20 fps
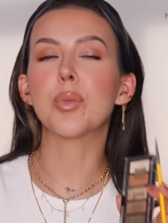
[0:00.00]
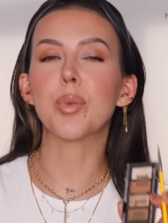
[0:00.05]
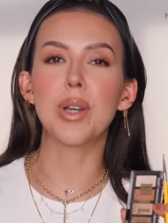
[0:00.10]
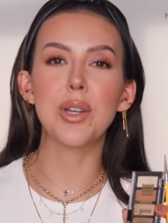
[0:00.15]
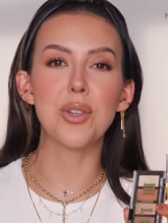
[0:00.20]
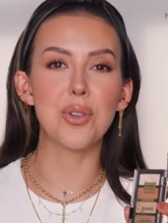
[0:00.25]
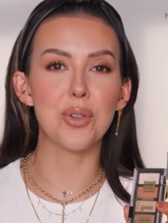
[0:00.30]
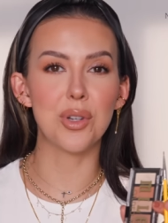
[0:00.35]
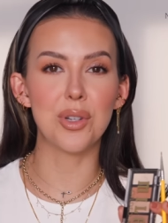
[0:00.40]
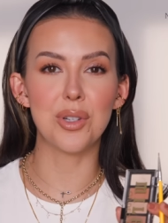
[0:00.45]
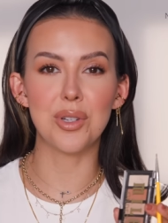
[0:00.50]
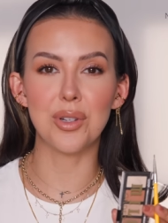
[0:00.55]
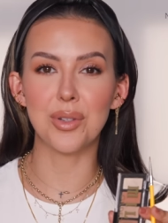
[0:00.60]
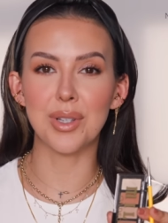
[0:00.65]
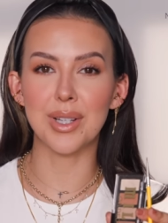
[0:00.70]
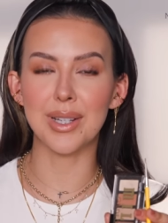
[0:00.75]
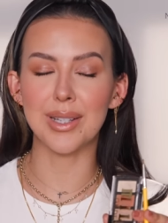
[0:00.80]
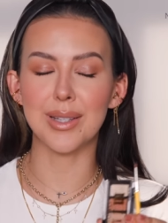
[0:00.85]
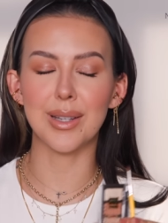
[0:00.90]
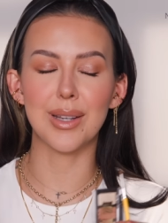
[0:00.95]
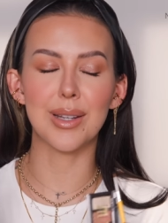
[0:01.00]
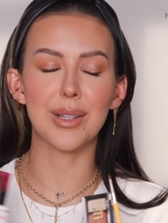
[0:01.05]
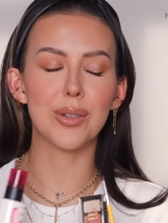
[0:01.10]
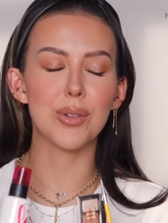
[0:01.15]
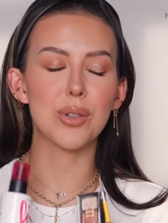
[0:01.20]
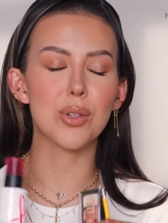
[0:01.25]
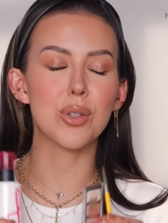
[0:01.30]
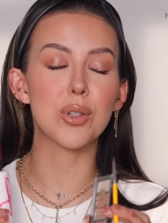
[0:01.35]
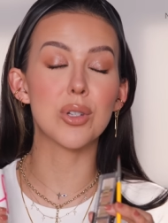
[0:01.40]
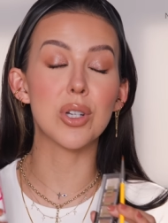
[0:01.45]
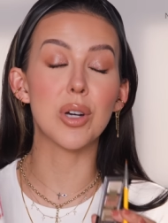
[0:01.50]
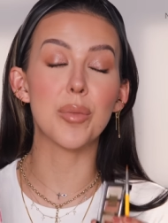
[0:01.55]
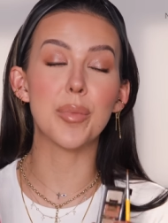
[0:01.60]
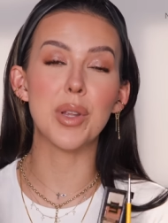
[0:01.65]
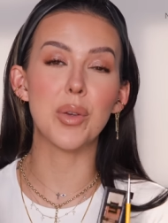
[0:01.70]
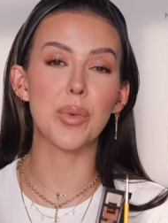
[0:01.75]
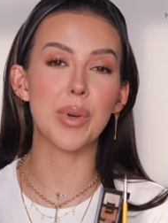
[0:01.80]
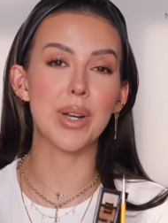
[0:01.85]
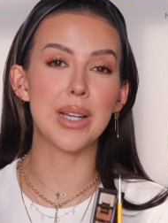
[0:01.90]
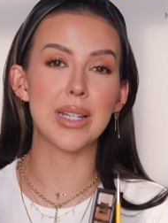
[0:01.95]
ways you can do this. Like there's so
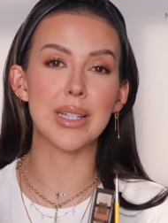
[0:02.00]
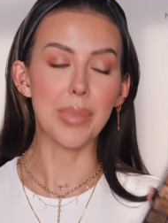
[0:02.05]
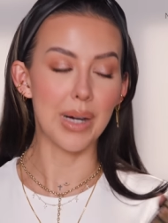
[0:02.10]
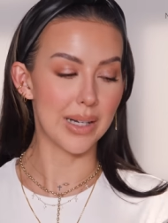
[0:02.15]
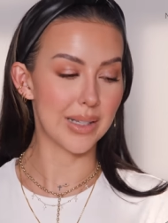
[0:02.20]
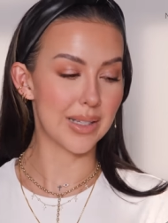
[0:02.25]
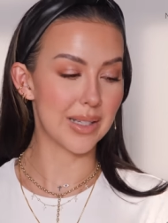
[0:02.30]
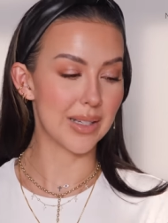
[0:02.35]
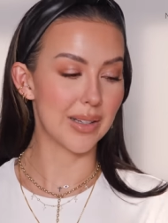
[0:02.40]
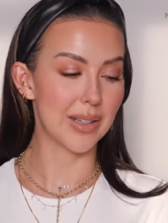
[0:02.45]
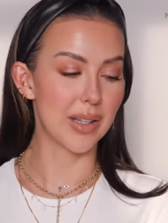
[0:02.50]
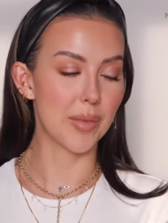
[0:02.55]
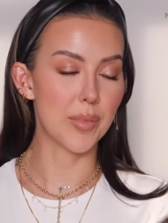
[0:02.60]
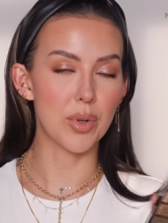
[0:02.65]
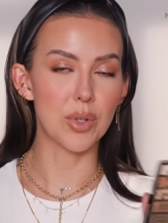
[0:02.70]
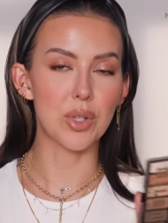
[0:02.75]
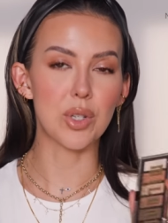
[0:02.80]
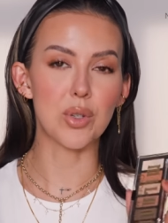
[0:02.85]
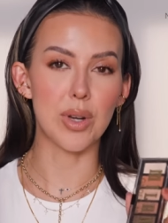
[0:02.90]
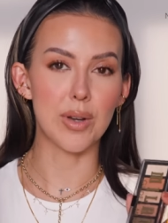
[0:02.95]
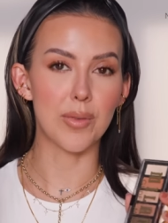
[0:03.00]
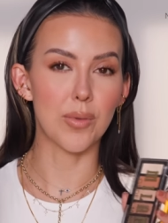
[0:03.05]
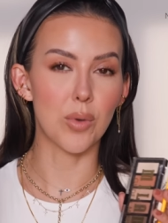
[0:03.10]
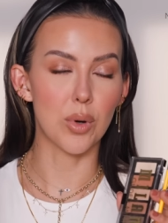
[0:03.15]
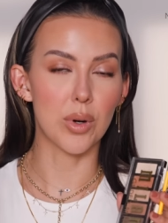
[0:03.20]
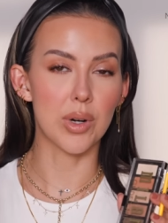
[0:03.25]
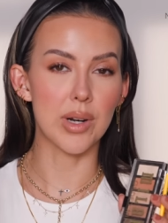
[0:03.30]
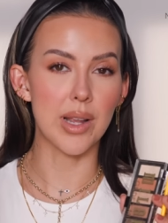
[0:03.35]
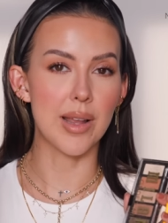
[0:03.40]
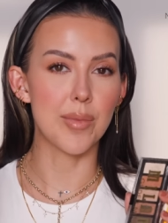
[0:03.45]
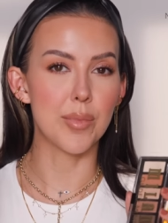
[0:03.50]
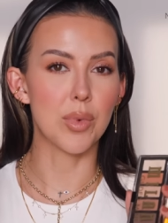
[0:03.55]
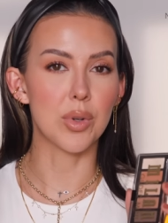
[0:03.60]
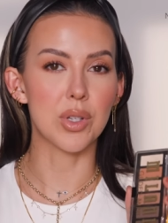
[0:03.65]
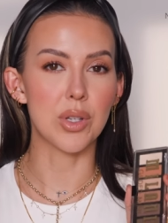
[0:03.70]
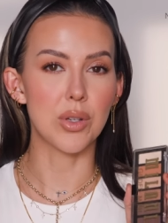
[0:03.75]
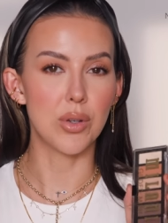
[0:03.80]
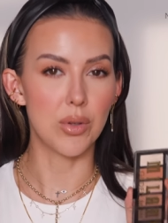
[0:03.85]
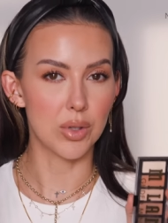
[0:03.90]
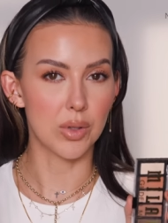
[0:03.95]
many ways, but the most straightforward and
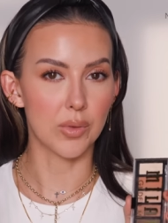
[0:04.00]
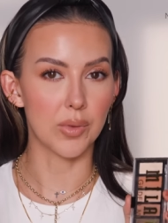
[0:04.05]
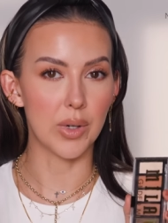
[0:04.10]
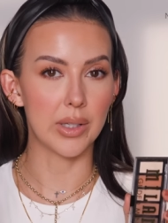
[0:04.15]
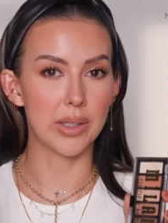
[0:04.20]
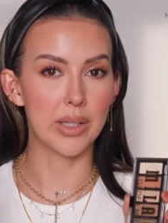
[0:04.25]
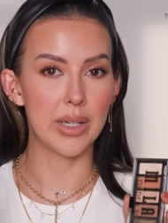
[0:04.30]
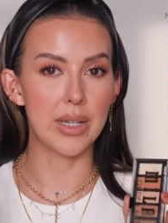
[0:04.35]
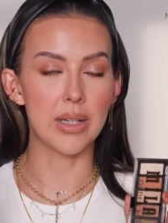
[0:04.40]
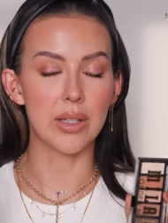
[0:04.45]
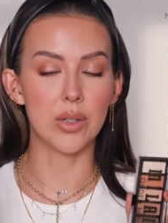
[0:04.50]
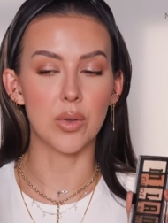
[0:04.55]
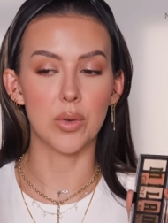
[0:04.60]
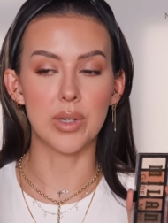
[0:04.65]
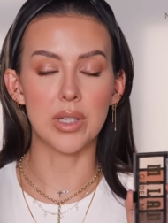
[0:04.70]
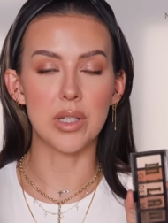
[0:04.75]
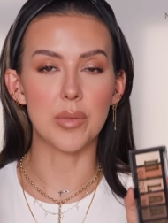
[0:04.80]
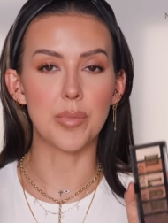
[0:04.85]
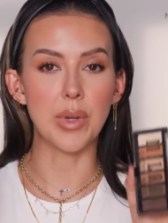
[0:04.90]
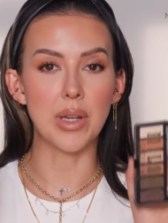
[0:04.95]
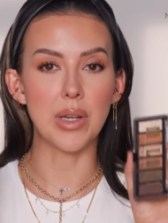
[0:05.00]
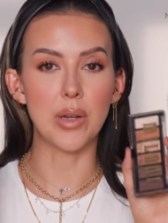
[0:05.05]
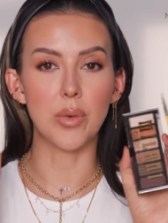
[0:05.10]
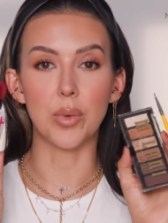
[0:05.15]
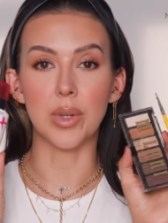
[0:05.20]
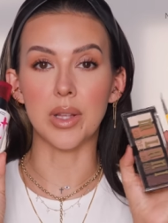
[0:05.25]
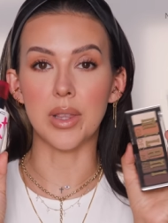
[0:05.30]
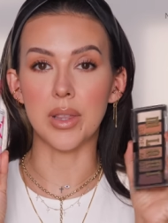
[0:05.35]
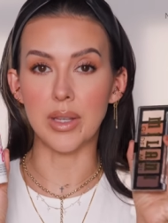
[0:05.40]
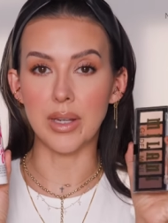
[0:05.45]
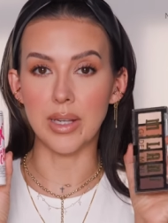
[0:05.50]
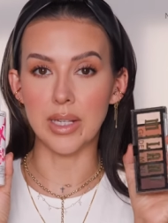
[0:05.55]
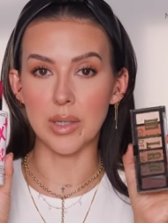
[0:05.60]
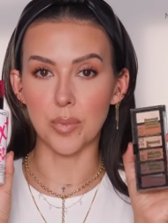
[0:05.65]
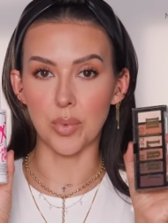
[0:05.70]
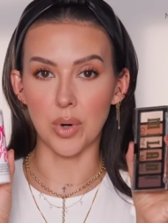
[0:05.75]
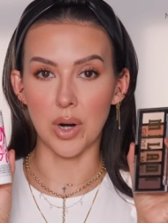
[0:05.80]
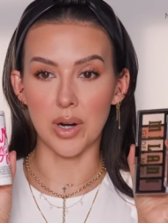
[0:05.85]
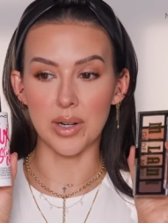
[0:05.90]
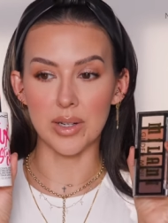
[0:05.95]
most user-friendly is going to be with these
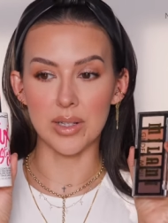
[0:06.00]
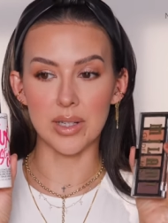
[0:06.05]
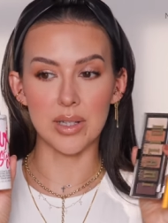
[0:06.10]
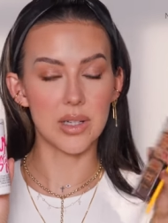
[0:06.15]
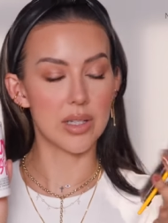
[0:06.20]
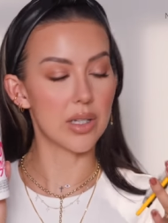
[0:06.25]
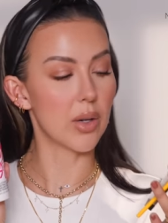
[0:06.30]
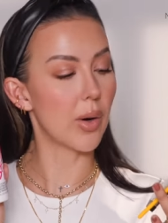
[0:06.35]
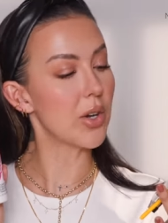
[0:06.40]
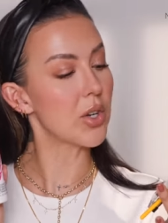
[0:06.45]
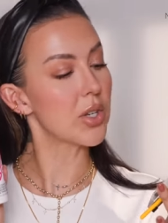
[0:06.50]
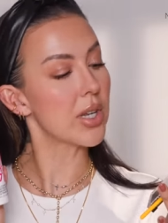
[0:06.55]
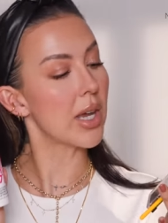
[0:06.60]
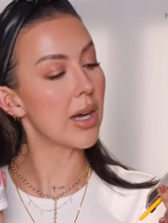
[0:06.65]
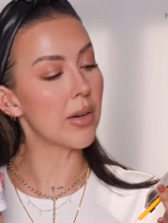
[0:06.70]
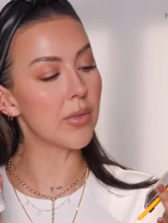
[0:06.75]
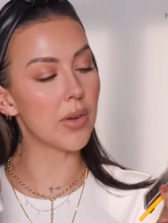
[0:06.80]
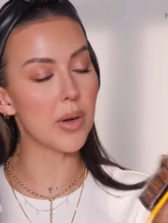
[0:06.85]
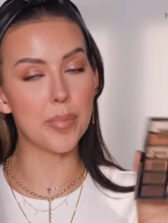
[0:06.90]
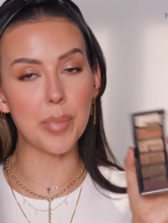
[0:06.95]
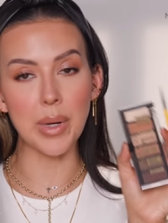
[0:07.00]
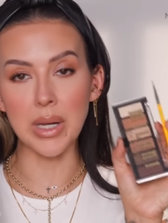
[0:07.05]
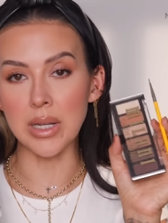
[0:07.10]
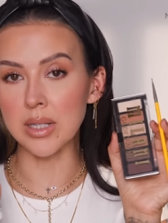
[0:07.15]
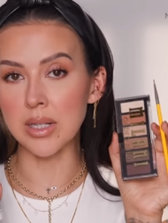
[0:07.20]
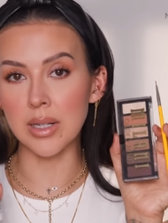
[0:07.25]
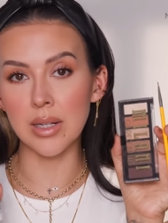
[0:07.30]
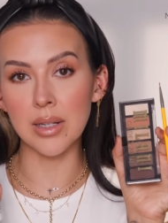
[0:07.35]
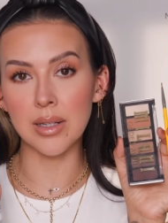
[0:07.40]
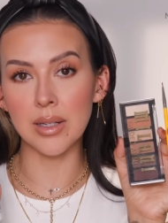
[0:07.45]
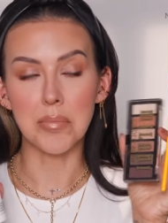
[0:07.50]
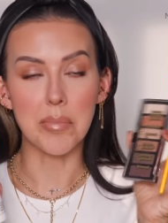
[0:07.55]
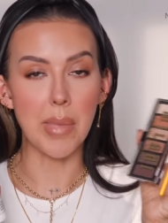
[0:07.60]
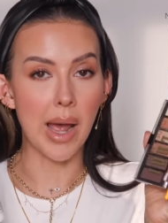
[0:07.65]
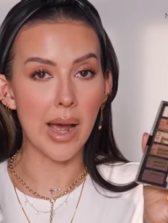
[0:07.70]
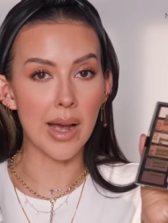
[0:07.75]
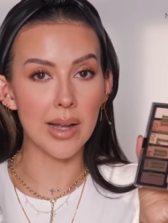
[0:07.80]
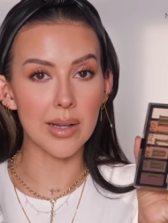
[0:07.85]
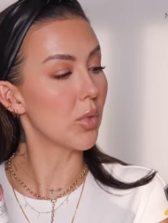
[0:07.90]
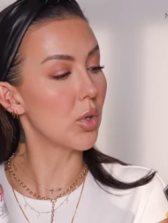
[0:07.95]
products. So I just have a basic
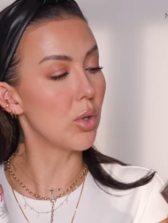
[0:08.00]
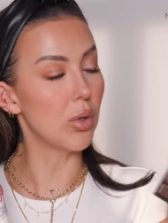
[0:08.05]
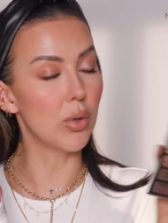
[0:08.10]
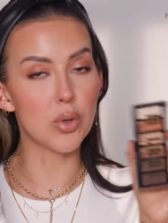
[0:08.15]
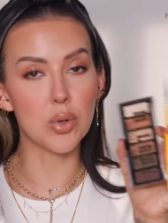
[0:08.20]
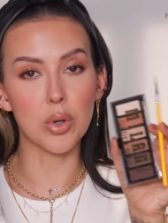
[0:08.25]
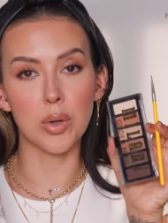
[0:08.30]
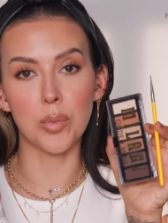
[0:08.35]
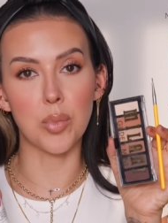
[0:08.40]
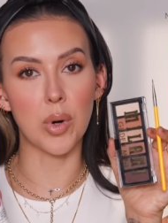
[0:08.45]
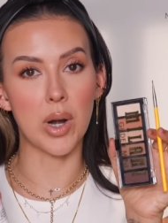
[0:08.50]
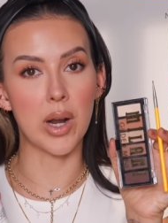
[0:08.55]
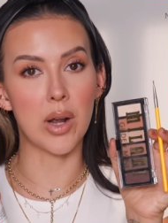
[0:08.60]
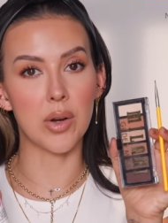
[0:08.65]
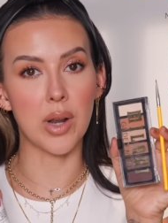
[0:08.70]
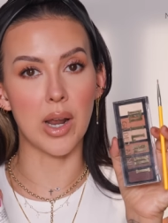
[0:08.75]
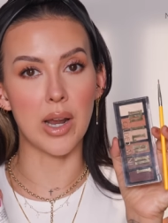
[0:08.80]
matte neutral brown